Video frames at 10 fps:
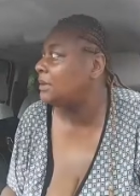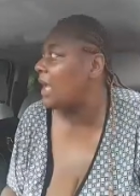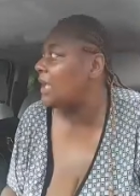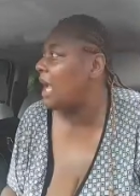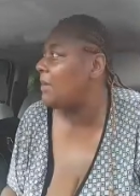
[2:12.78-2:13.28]

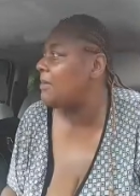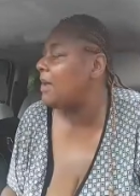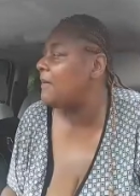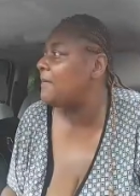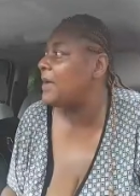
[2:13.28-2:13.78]
That Cammy
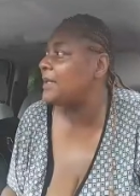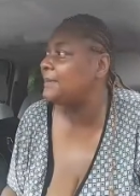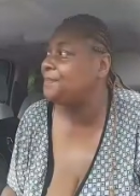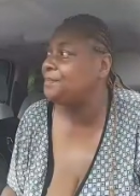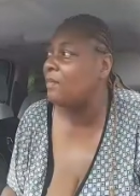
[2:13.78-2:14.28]

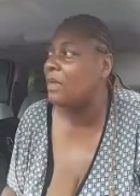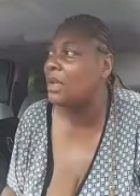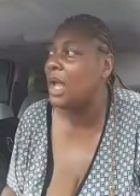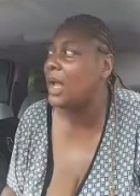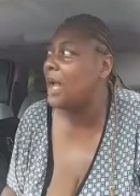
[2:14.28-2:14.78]
motherfucker
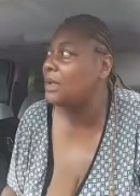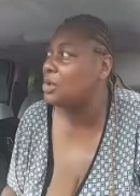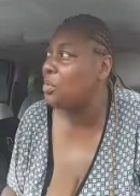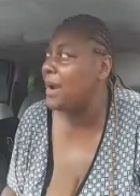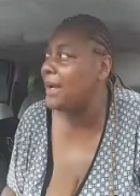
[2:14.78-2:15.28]
that got the
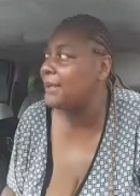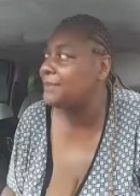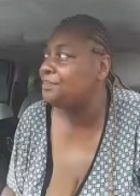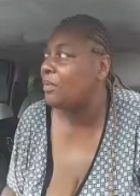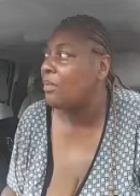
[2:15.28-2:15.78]
crime.
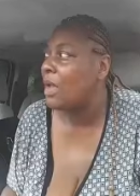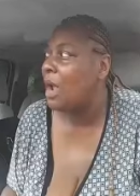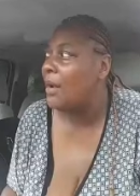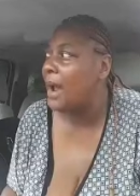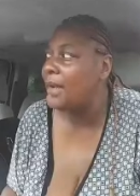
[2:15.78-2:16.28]

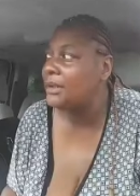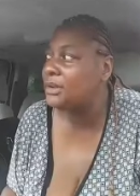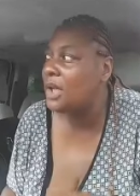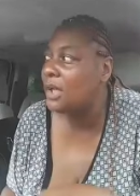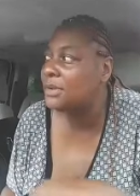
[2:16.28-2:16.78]
How you
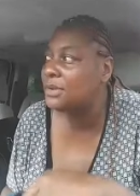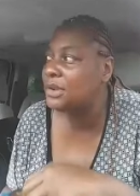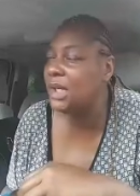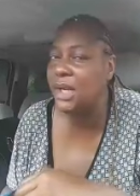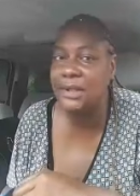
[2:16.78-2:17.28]
talk some
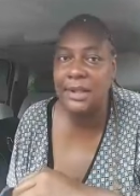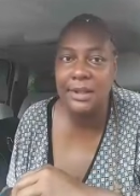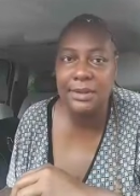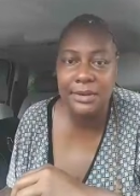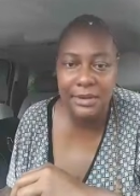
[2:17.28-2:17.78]
shit and
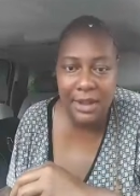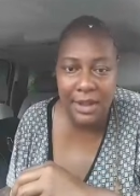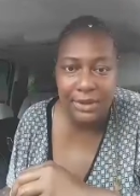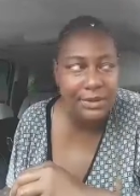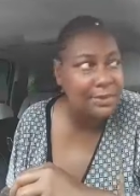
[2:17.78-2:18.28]
then you
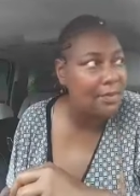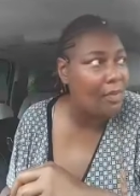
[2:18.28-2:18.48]
snitch?